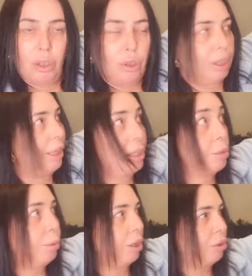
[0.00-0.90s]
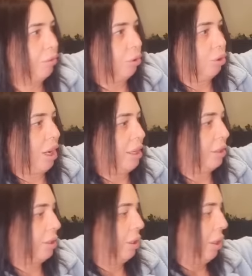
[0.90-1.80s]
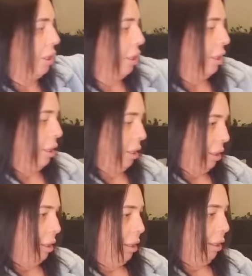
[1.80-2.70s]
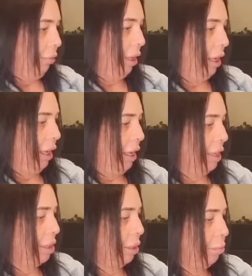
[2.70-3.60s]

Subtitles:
Look, it is a beautiful dress. It really is.